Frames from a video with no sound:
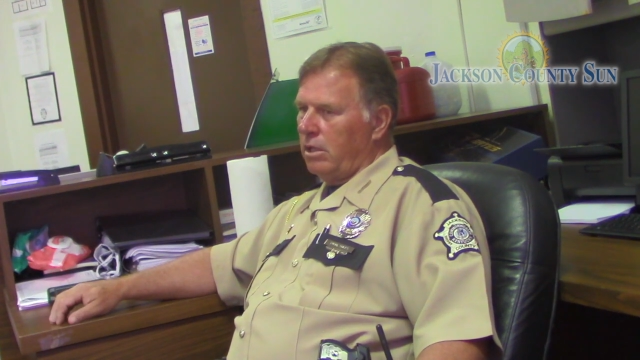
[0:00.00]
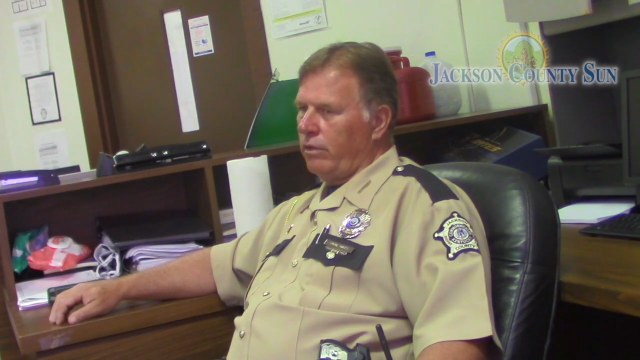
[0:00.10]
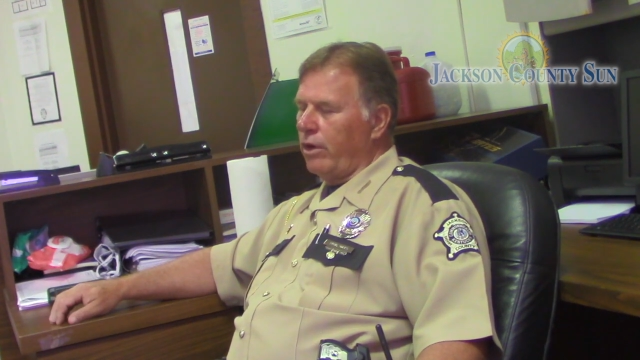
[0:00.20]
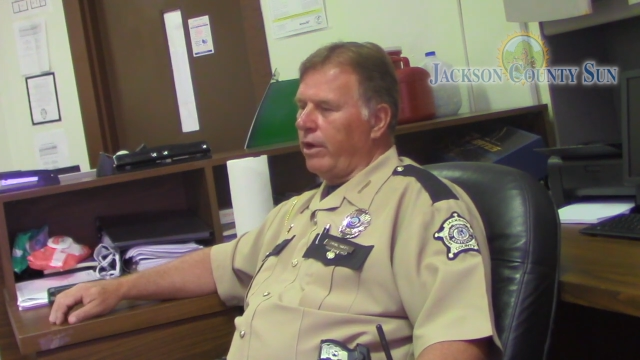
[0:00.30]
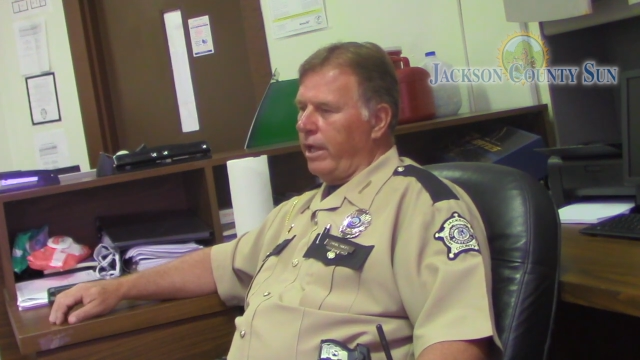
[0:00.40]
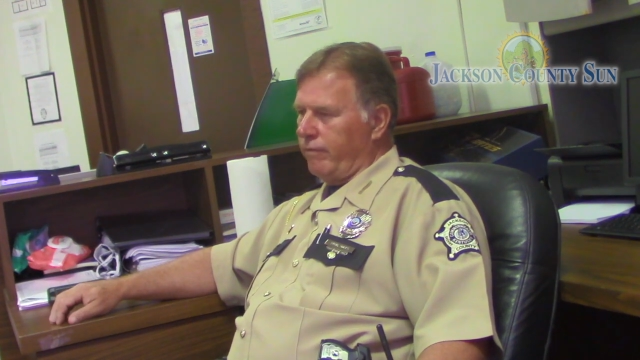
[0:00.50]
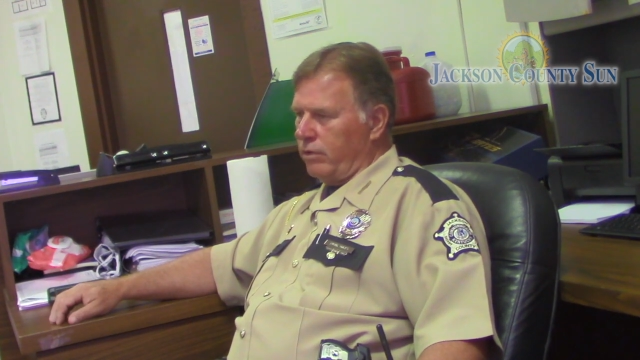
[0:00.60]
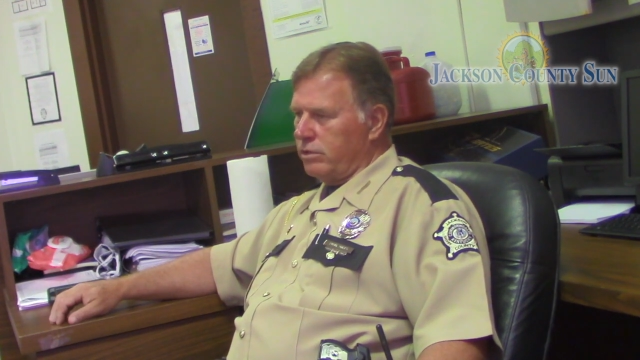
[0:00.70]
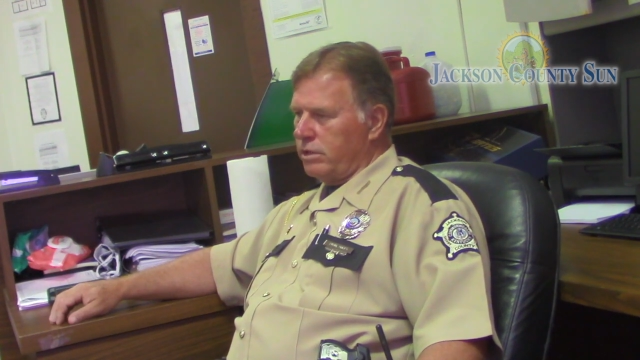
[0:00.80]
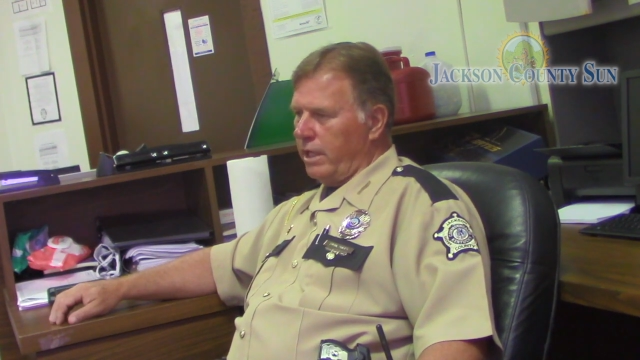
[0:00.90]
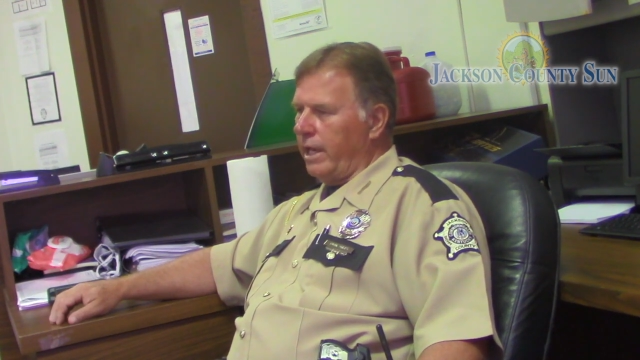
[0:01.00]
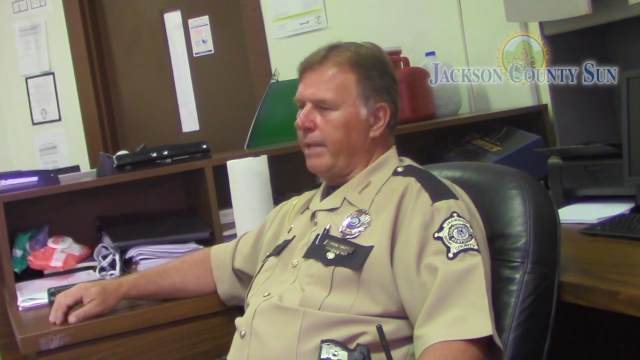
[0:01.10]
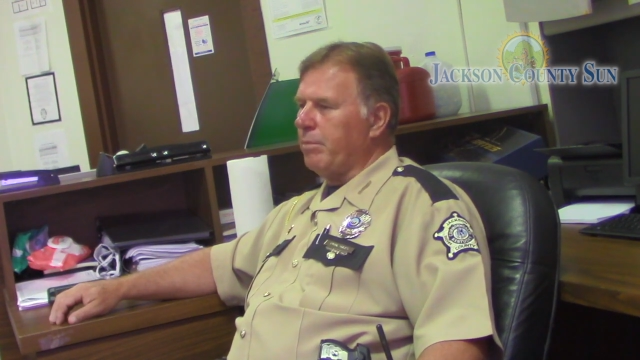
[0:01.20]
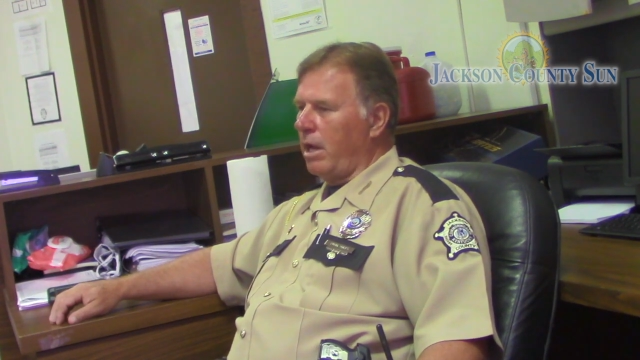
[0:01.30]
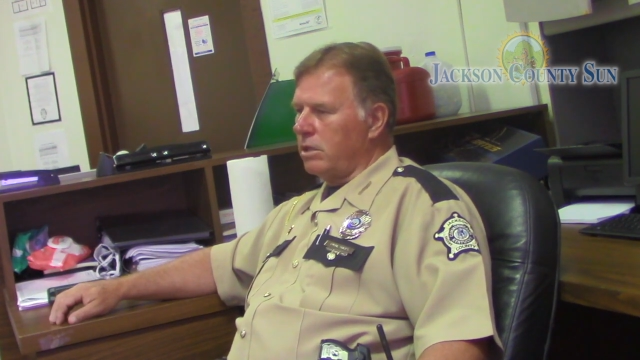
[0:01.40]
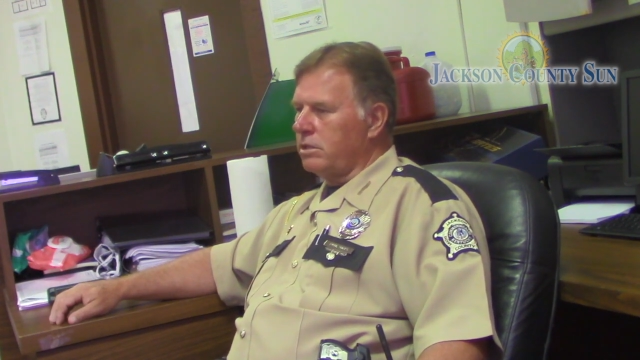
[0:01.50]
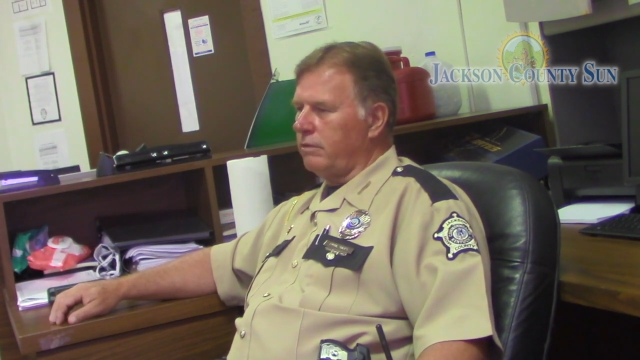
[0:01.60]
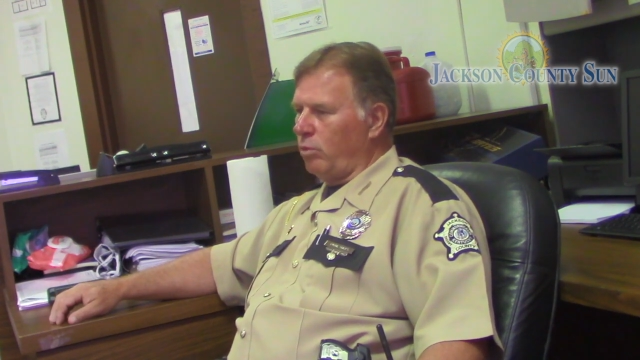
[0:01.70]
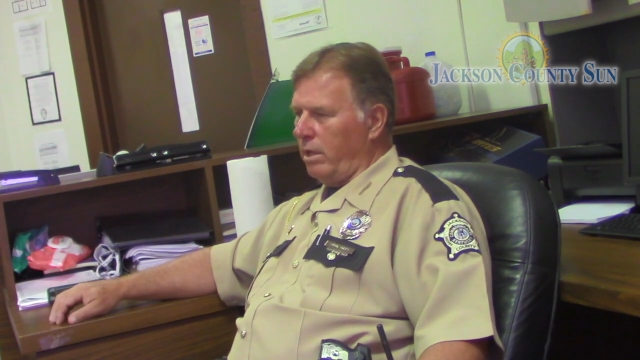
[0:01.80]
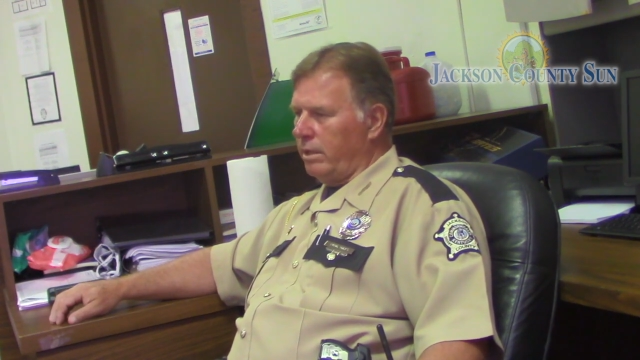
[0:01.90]
their efforts in a positive
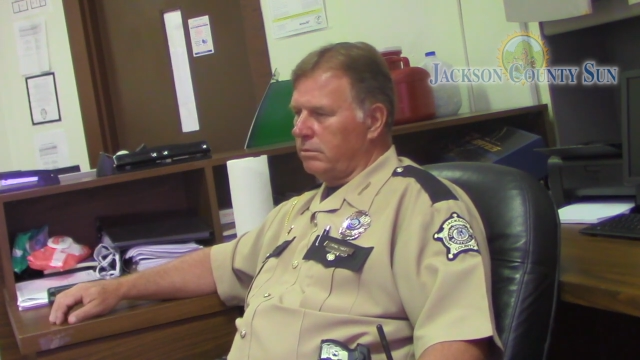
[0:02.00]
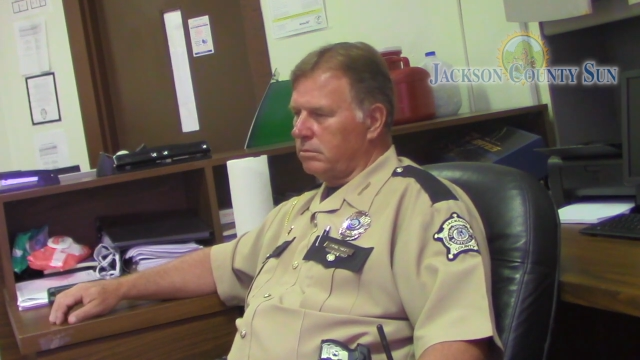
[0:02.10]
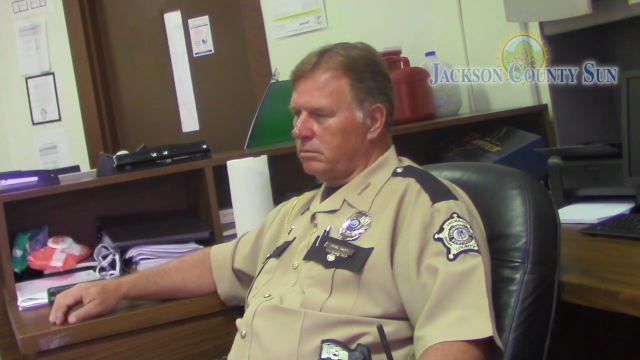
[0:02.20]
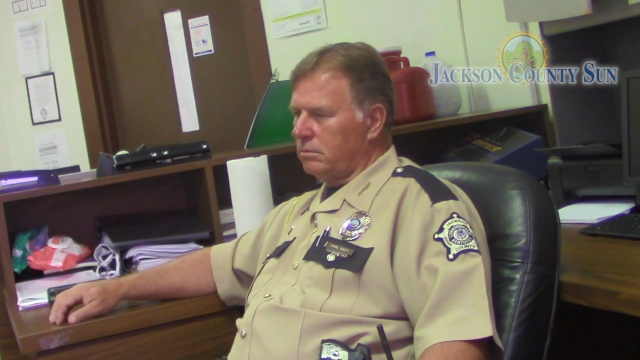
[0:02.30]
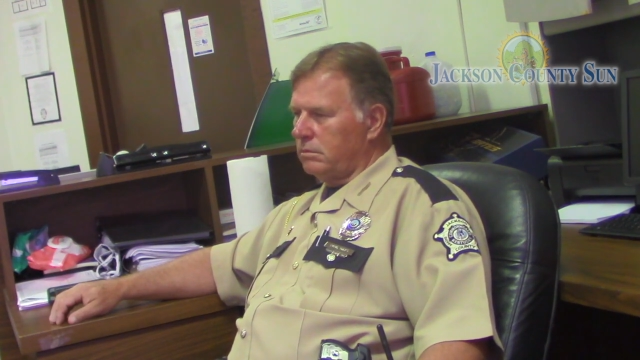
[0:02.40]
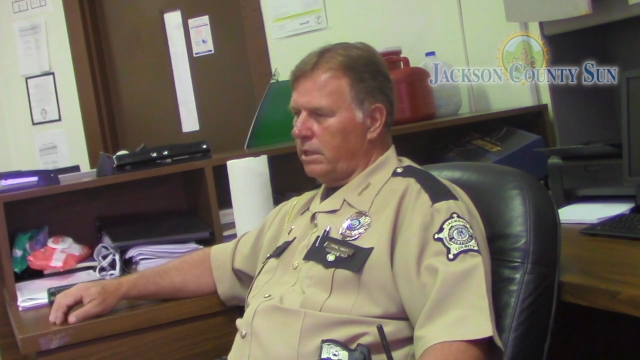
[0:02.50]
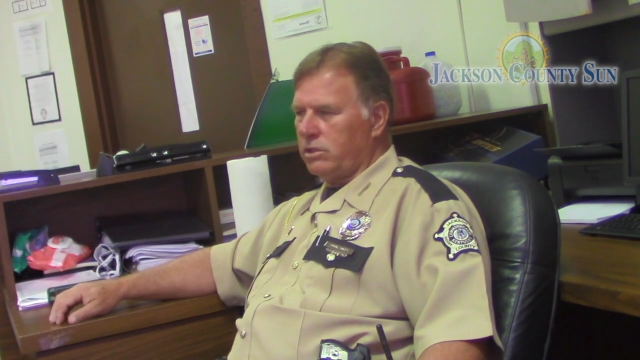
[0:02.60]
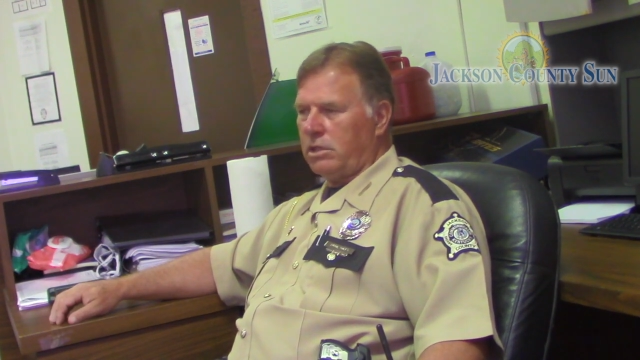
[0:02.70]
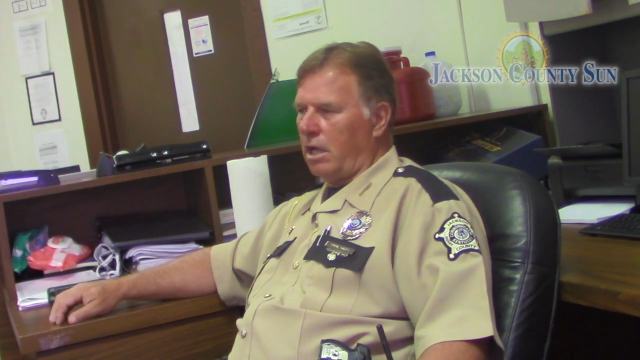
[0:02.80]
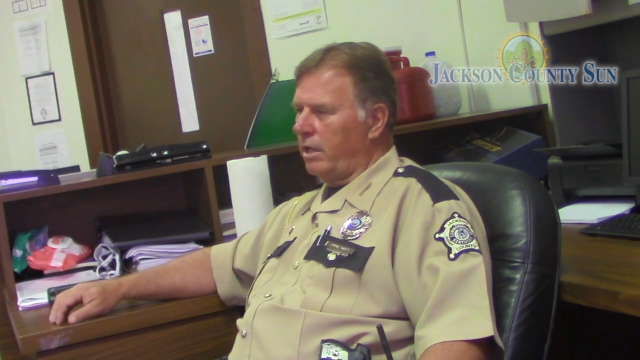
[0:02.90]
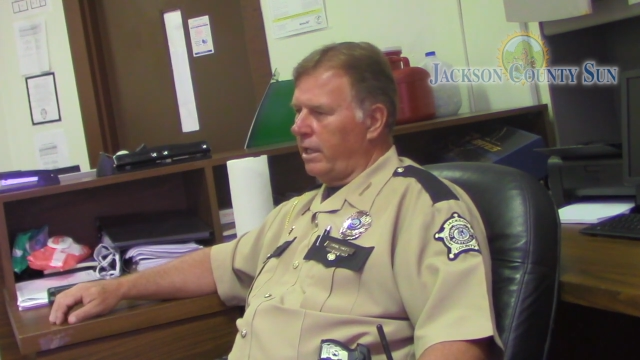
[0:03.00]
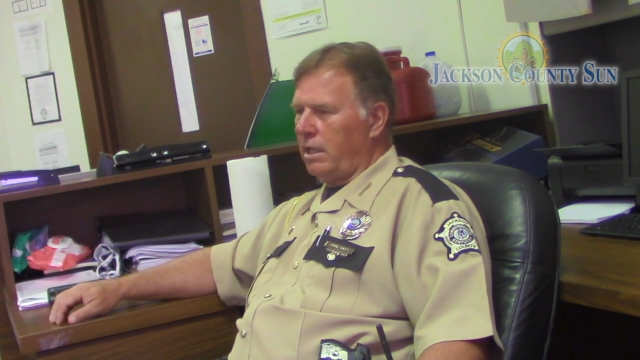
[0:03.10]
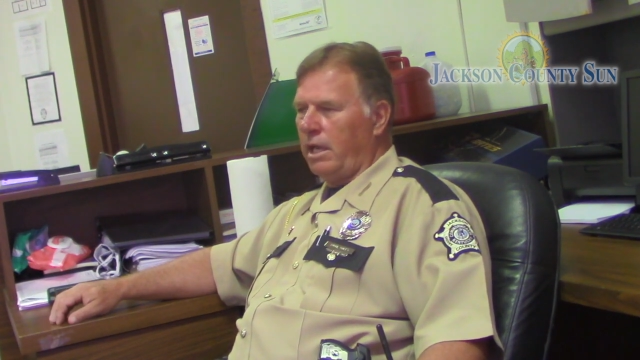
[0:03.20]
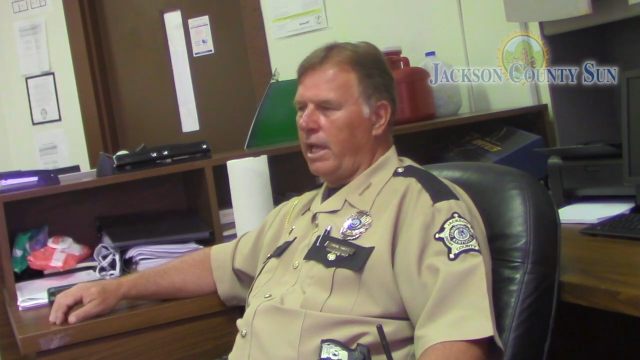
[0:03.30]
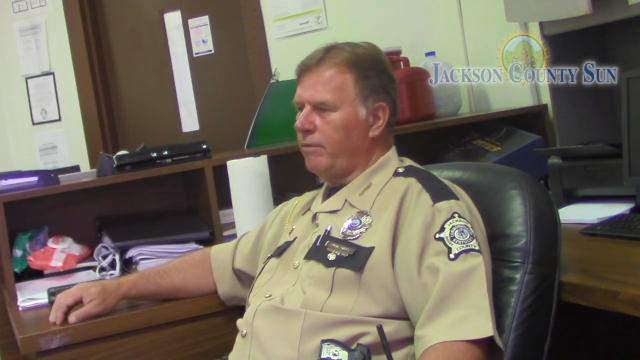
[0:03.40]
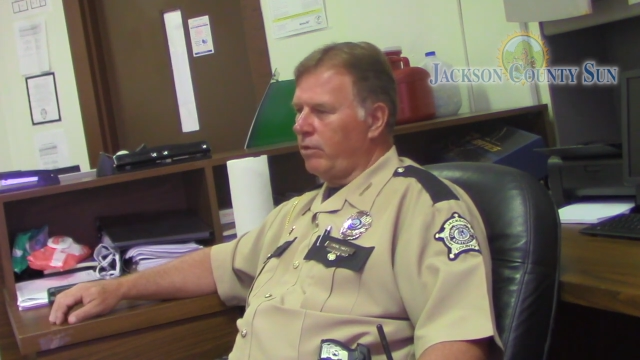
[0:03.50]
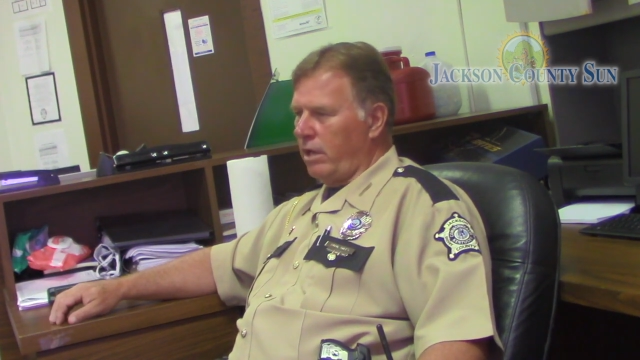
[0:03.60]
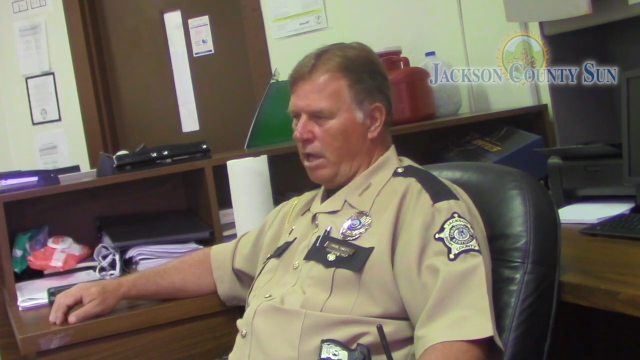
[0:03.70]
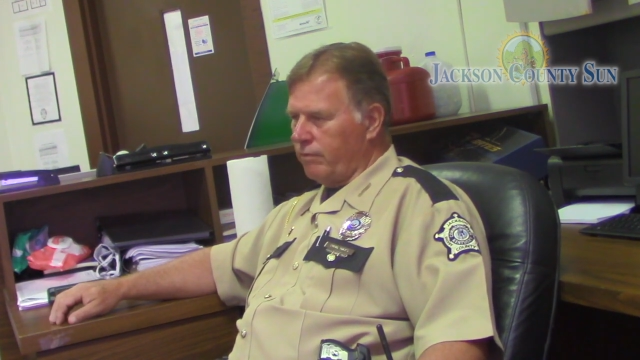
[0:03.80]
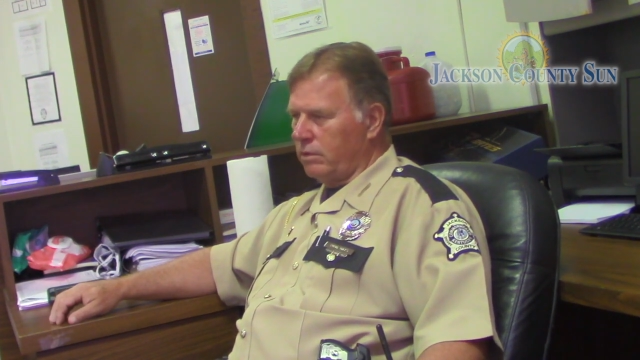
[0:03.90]
way. It doesn't happen very
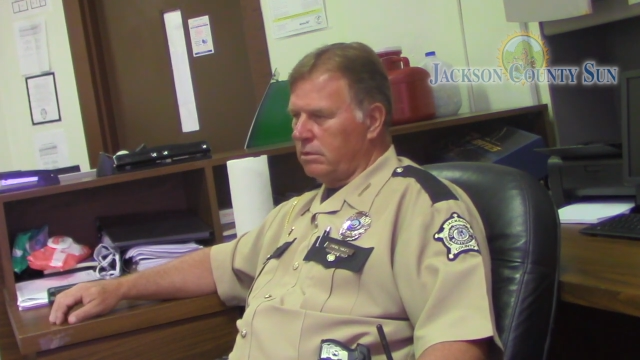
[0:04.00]
often.